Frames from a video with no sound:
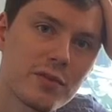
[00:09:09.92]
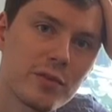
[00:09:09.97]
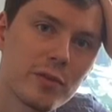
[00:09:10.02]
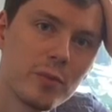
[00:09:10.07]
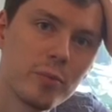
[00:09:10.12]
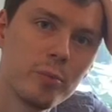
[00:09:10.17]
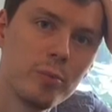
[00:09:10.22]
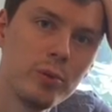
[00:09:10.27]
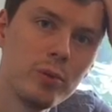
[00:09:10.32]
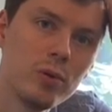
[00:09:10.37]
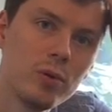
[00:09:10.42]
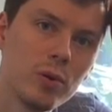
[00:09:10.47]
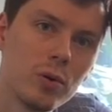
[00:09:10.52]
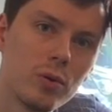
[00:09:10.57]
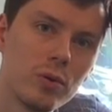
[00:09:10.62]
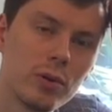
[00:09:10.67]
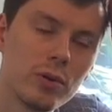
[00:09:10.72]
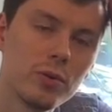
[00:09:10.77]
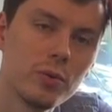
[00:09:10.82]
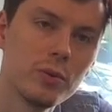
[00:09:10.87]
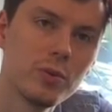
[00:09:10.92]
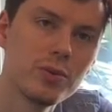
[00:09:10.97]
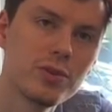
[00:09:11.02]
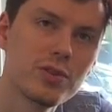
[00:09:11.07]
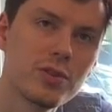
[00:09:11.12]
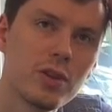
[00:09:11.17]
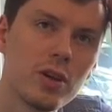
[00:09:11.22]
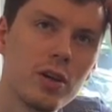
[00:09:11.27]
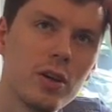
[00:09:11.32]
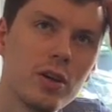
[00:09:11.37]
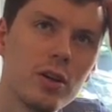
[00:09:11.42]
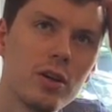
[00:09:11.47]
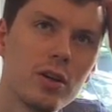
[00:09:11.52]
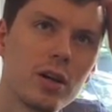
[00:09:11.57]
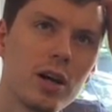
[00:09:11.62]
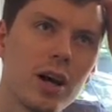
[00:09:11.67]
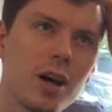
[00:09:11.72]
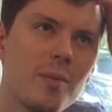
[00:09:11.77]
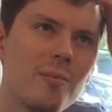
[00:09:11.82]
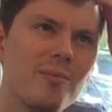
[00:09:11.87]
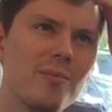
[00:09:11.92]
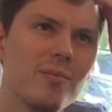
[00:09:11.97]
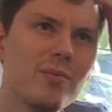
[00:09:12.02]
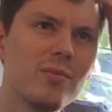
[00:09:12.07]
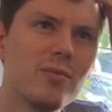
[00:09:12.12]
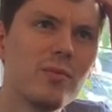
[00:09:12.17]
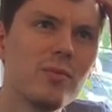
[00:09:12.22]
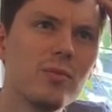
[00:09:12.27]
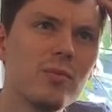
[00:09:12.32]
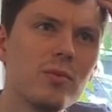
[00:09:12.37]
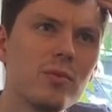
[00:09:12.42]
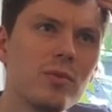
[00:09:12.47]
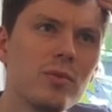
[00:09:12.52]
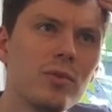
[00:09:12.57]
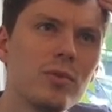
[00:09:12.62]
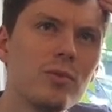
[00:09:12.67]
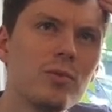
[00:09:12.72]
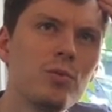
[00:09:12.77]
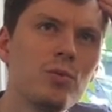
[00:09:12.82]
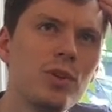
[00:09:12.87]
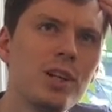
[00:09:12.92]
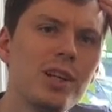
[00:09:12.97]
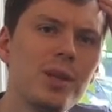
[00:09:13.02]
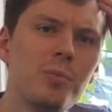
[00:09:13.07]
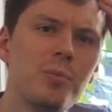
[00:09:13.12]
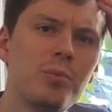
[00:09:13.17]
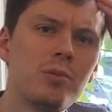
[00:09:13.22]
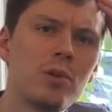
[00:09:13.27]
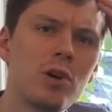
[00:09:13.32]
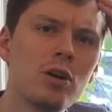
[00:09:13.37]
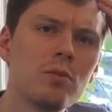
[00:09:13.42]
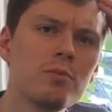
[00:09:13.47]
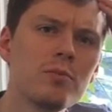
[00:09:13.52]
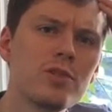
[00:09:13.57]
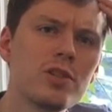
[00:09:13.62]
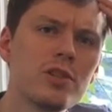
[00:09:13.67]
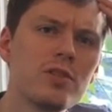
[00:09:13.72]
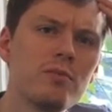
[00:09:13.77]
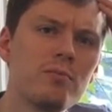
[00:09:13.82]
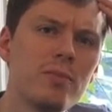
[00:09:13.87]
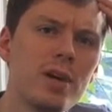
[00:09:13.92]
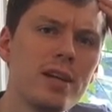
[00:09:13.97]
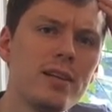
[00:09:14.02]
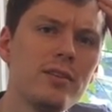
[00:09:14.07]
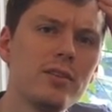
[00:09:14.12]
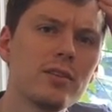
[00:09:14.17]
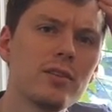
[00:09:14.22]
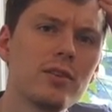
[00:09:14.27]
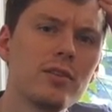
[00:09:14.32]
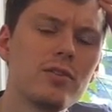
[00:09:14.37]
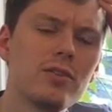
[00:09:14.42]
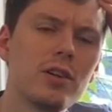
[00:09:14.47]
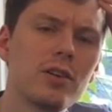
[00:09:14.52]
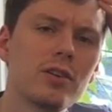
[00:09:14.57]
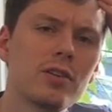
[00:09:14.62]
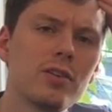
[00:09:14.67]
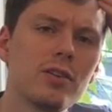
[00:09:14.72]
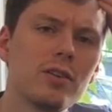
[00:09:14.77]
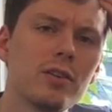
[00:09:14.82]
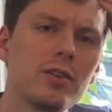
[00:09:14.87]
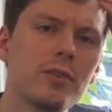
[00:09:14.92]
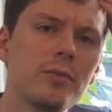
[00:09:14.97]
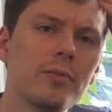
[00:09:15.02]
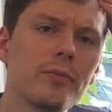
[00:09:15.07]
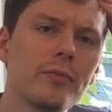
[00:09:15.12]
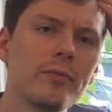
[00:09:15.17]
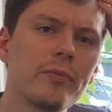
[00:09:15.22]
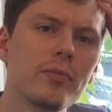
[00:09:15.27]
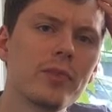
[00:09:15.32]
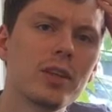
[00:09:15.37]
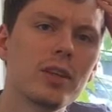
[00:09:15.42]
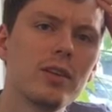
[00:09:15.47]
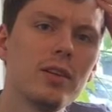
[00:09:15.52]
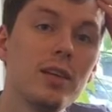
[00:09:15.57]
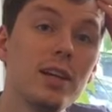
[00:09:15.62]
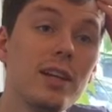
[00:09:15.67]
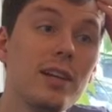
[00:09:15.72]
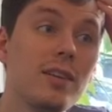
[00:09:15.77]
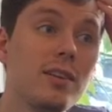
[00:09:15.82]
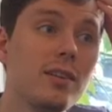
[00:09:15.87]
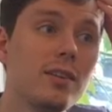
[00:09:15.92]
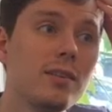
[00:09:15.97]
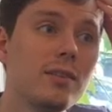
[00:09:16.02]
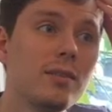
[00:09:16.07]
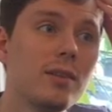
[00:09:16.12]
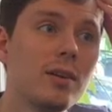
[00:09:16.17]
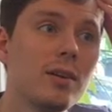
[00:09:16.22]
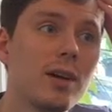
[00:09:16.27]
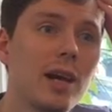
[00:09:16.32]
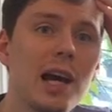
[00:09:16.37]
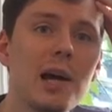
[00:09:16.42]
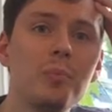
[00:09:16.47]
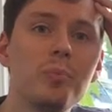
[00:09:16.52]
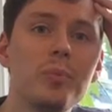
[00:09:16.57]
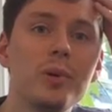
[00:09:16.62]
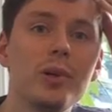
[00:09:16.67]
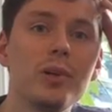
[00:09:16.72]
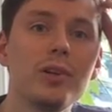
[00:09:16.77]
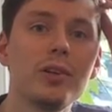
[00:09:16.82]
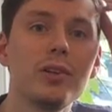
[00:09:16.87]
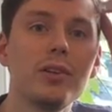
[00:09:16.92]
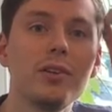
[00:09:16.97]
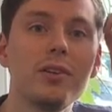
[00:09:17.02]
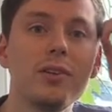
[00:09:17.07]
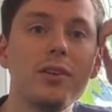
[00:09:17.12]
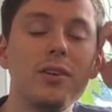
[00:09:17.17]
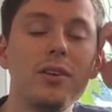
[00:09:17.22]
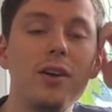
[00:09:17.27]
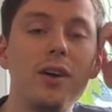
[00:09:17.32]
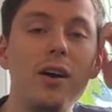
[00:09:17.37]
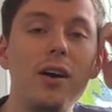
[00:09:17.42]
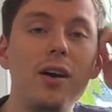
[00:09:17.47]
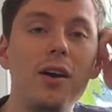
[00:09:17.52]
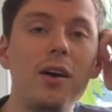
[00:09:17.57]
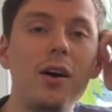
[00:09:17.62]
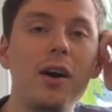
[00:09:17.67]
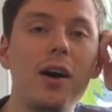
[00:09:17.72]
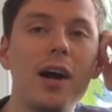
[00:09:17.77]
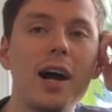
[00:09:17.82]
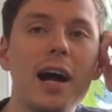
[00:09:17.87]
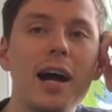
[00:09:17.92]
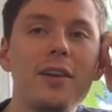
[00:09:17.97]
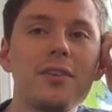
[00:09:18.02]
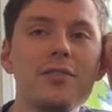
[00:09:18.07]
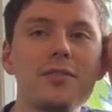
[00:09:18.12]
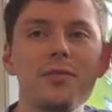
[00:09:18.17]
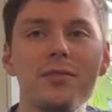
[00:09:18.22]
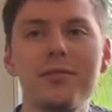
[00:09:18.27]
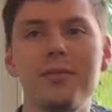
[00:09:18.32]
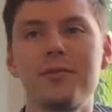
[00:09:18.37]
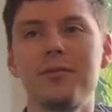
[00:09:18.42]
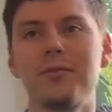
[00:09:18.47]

von Bülow, who was um, really Brahms's main conductor in Hamburg. And